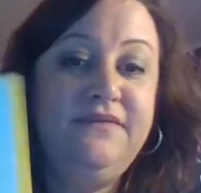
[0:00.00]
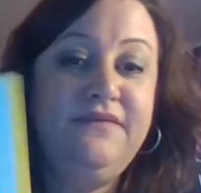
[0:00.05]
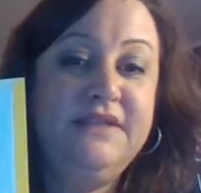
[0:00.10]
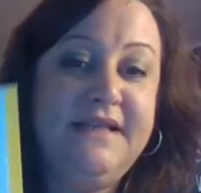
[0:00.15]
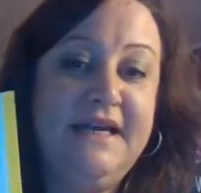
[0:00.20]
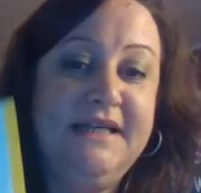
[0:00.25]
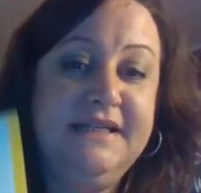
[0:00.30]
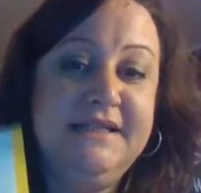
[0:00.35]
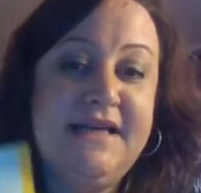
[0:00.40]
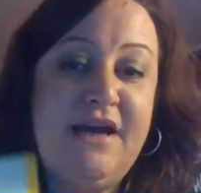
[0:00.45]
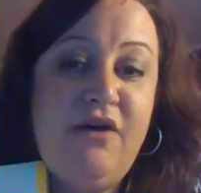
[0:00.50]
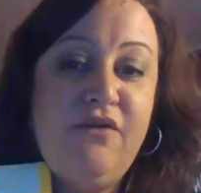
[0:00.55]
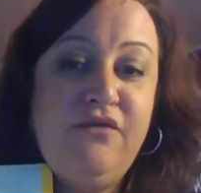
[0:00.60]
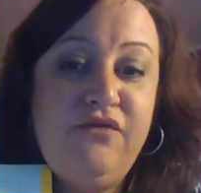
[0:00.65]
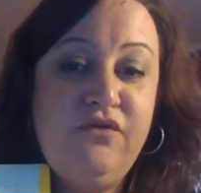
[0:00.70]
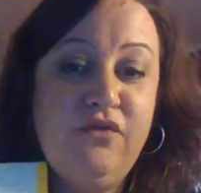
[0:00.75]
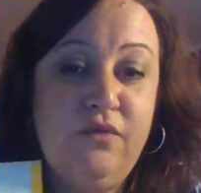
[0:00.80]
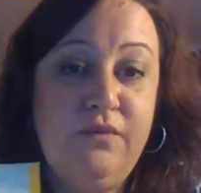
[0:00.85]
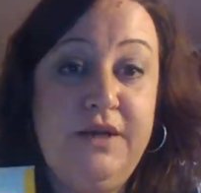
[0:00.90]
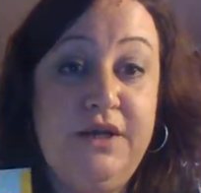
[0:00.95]
stands out
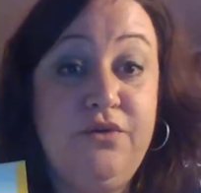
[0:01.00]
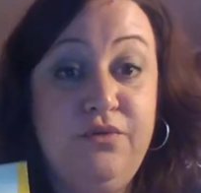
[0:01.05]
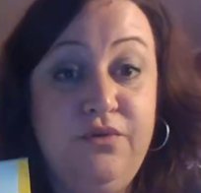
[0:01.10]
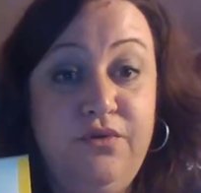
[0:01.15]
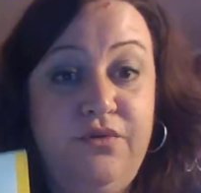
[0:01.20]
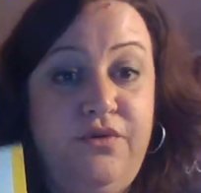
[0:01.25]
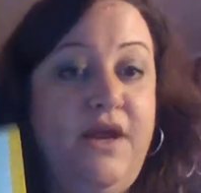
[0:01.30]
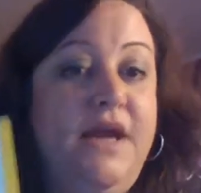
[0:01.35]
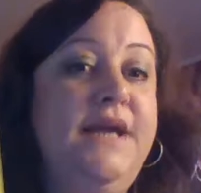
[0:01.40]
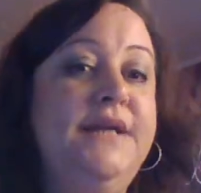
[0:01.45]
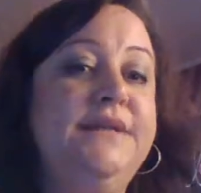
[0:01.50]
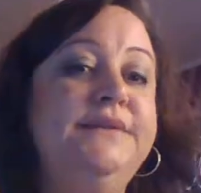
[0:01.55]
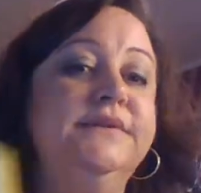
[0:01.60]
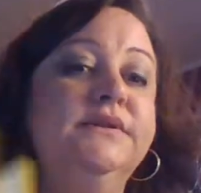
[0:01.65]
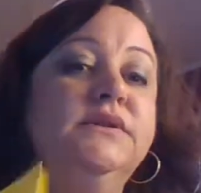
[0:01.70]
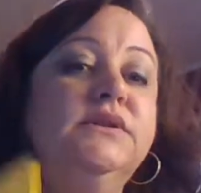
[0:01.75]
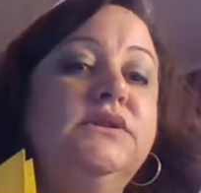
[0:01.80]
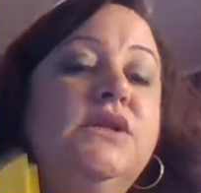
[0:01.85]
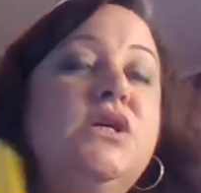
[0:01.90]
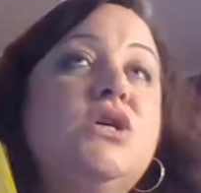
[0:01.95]
for recruiting.
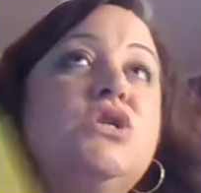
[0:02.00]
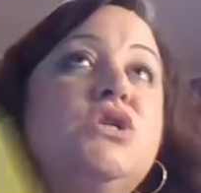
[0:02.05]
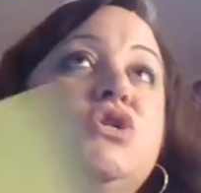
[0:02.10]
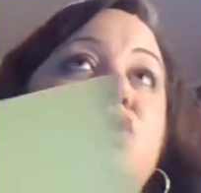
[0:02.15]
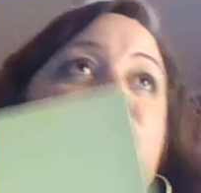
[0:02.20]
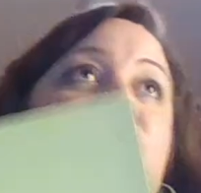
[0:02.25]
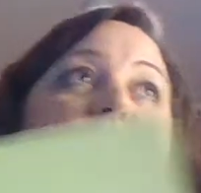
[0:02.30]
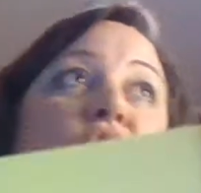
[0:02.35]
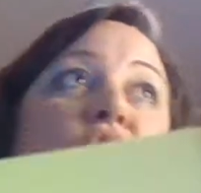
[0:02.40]
So